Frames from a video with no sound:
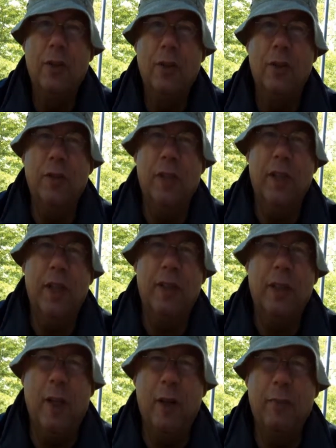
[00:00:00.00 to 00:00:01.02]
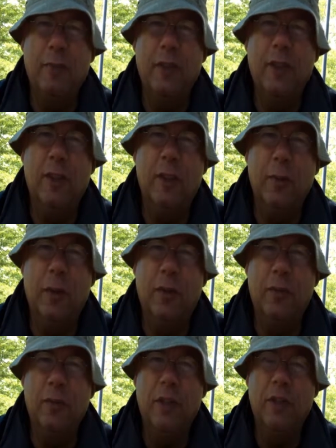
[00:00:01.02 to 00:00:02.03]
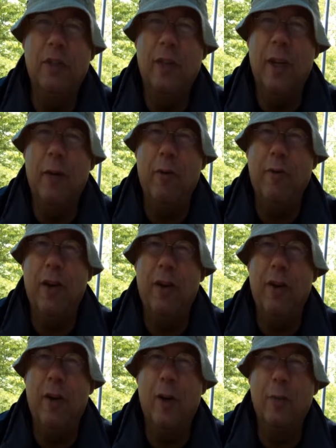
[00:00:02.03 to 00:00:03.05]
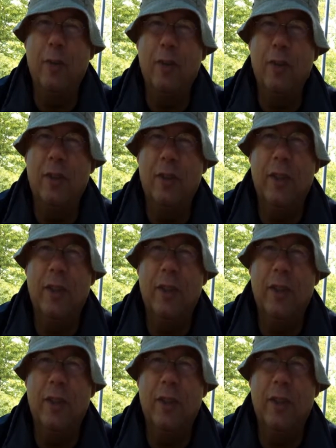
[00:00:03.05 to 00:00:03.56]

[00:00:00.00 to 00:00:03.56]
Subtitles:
So until next time, this is Bill, Eastern Iowa Firearms,